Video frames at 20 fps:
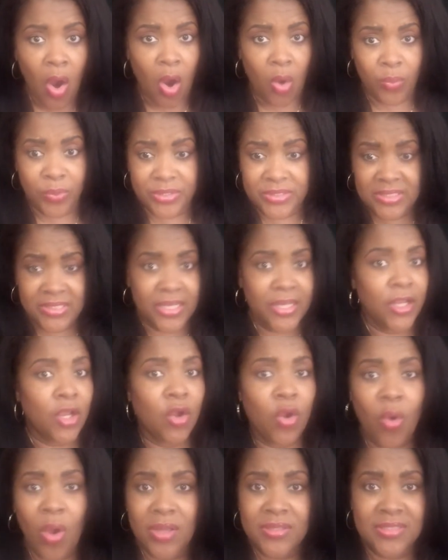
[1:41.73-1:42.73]
or we're sitting
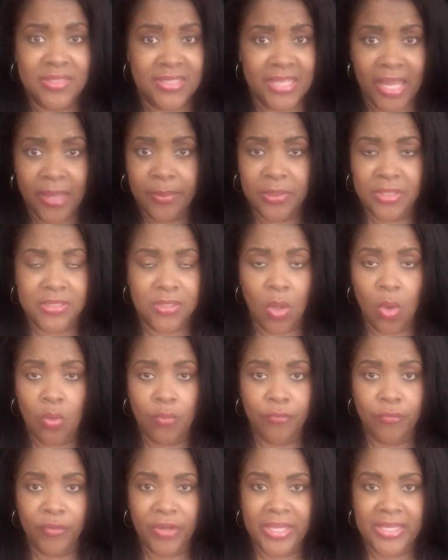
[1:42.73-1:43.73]
across the table as
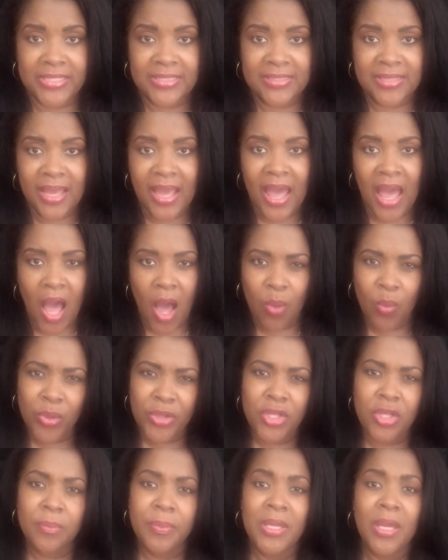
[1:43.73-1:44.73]
old friends. I
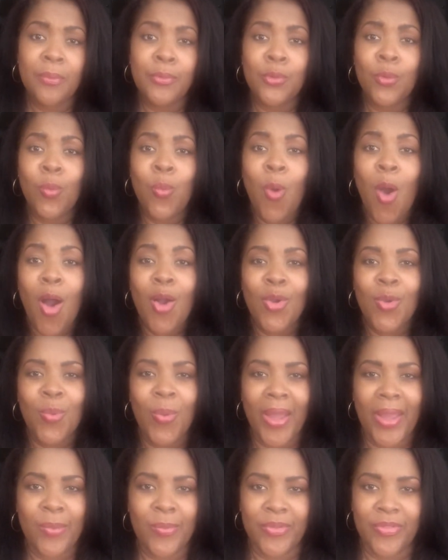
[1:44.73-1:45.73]
want you to be able to walk
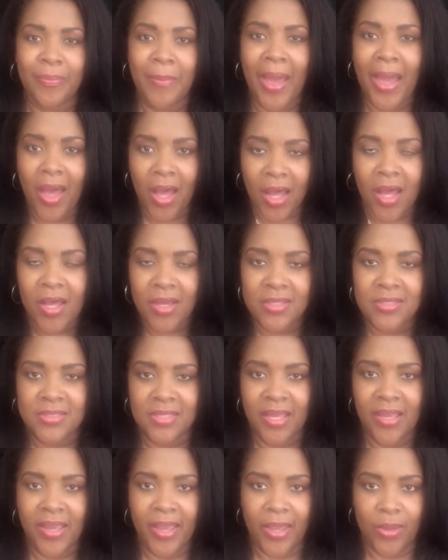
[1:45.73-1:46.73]
away with my hugs
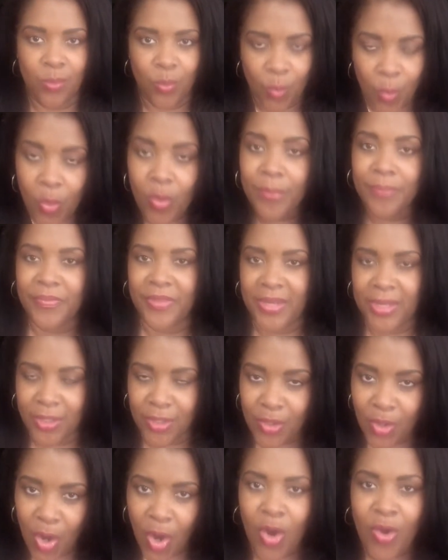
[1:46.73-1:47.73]
and warmth and
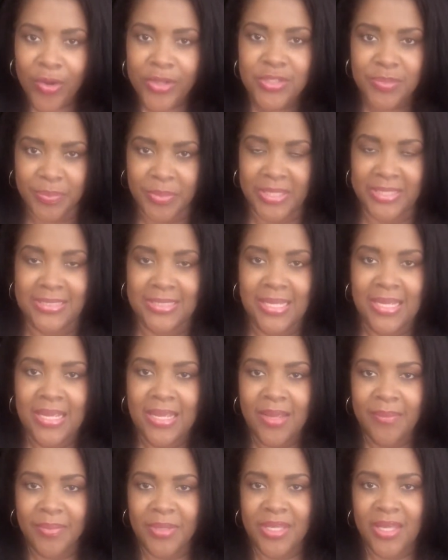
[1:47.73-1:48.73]
encouragement
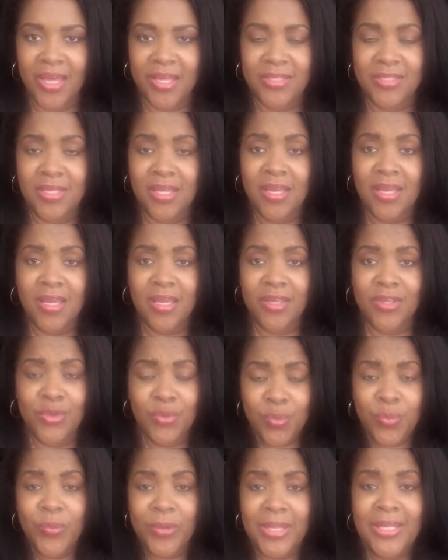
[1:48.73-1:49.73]
because
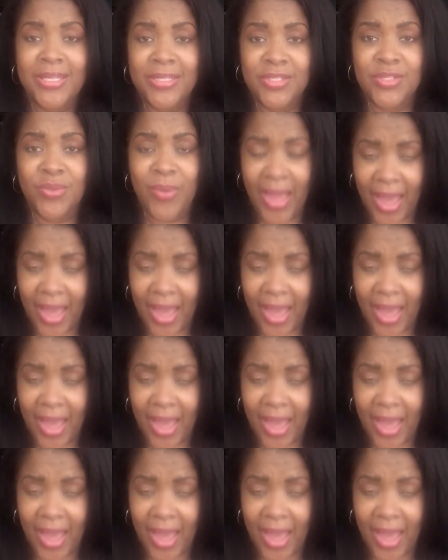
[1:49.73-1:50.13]
you really do